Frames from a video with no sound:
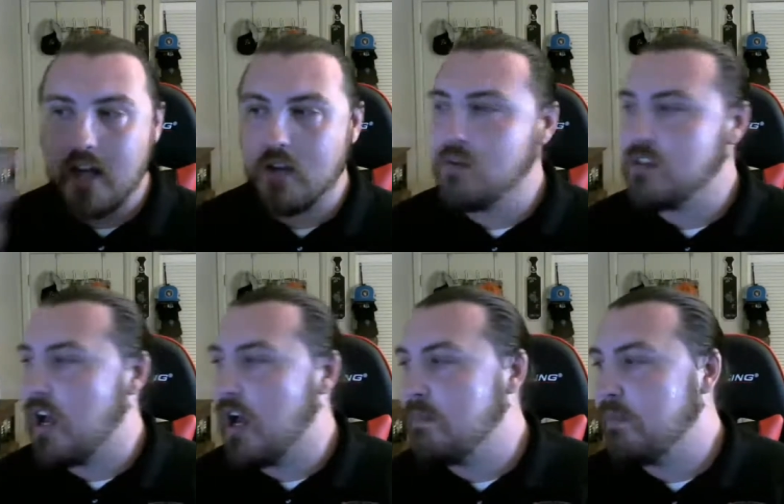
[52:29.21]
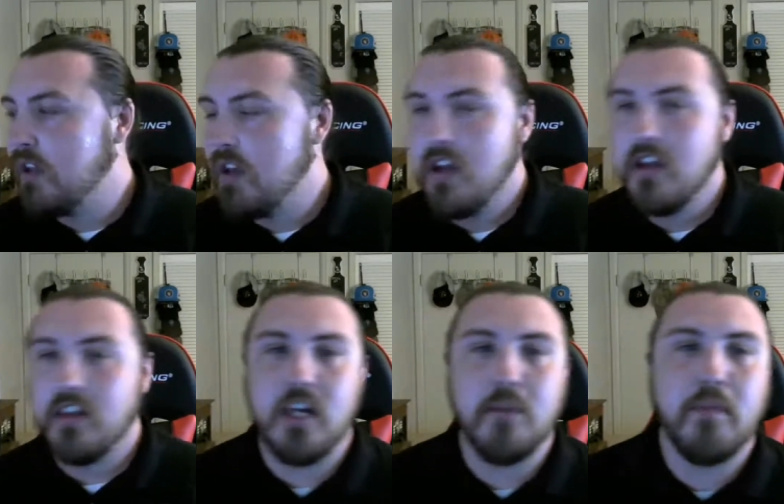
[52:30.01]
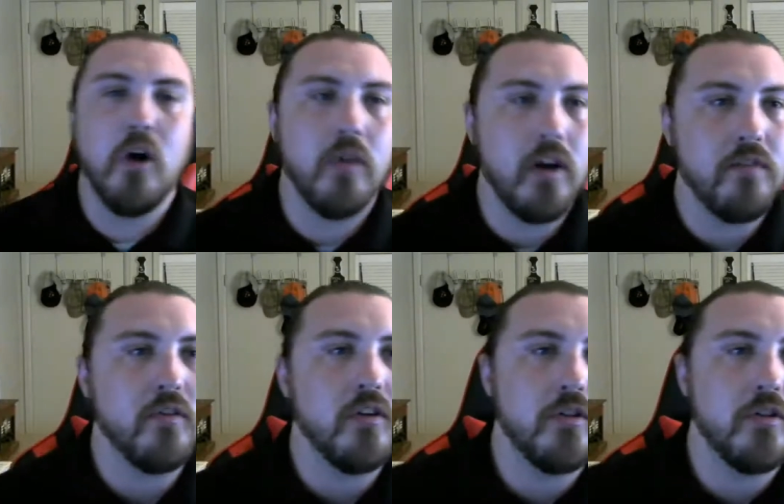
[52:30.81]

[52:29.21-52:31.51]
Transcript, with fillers: He was um, the THPO when I first,